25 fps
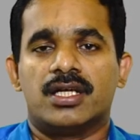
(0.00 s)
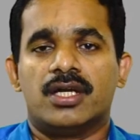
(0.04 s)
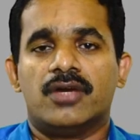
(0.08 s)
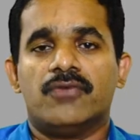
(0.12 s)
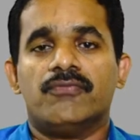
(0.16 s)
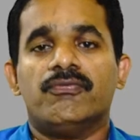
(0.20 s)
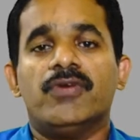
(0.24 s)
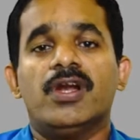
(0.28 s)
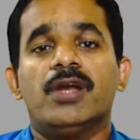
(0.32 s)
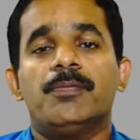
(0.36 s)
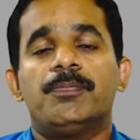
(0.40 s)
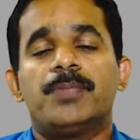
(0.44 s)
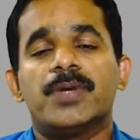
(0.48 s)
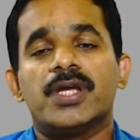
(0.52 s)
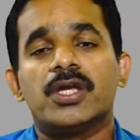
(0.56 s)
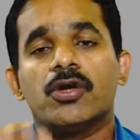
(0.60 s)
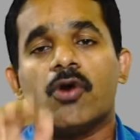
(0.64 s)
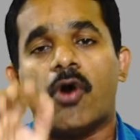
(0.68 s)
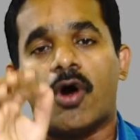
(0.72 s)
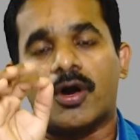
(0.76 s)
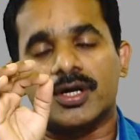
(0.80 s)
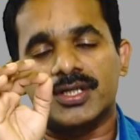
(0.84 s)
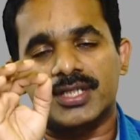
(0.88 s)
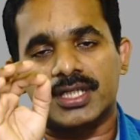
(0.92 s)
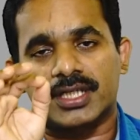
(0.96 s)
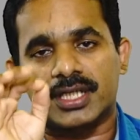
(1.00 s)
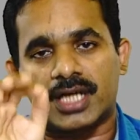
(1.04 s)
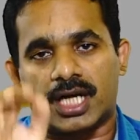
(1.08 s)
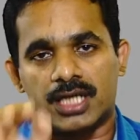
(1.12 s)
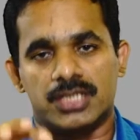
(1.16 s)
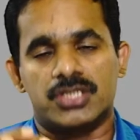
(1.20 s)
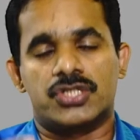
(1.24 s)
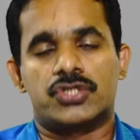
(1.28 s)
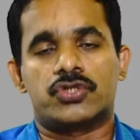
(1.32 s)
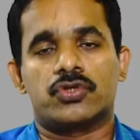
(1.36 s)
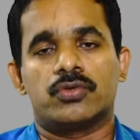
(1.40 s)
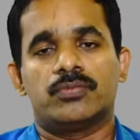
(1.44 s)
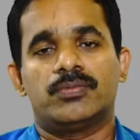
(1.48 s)
will be on the
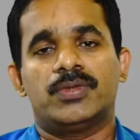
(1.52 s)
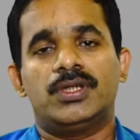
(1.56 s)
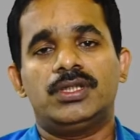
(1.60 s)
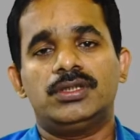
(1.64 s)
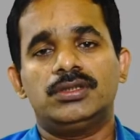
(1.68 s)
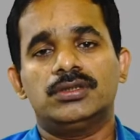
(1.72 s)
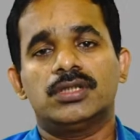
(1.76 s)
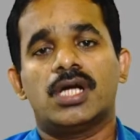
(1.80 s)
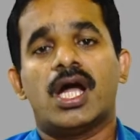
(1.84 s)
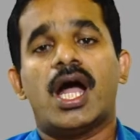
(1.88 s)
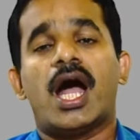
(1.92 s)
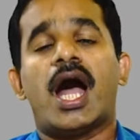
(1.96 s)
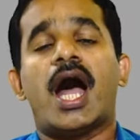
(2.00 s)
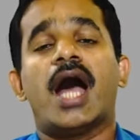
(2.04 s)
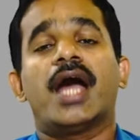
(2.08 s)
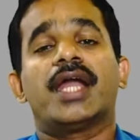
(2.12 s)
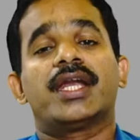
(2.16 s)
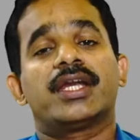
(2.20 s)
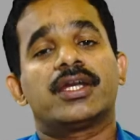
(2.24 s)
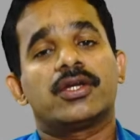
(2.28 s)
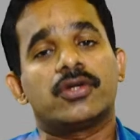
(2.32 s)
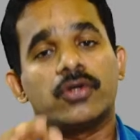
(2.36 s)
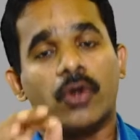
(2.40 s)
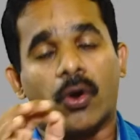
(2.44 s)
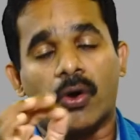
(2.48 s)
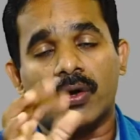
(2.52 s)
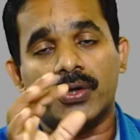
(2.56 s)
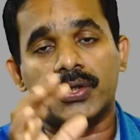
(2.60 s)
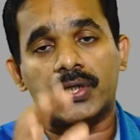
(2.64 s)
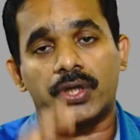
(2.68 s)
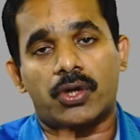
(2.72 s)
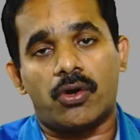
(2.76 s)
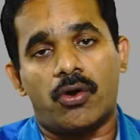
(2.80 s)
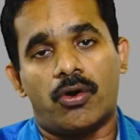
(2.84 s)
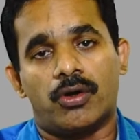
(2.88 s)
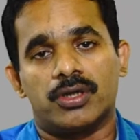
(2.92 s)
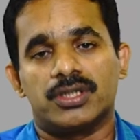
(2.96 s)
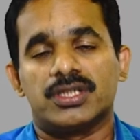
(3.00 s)
consumer and not
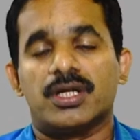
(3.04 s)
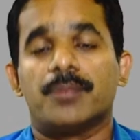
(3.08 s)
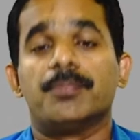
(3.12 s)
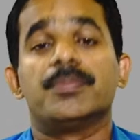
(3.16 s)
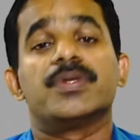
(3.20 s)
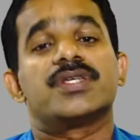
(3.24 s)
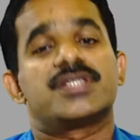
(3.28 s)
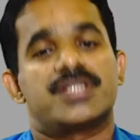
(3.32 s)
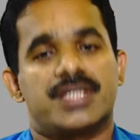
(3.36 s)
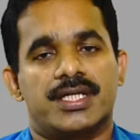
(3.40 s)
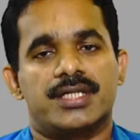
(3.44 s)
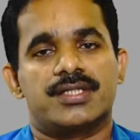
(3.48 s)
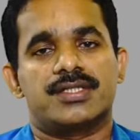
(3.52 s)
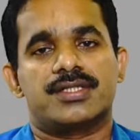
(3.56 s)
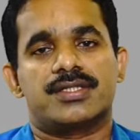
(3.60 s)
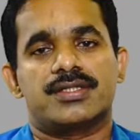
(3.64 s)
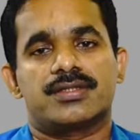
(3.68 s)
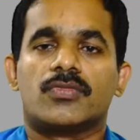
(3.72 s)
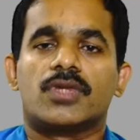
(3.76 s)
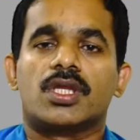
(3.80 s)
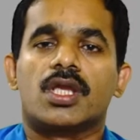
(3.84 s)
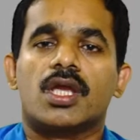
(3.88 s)
on the business.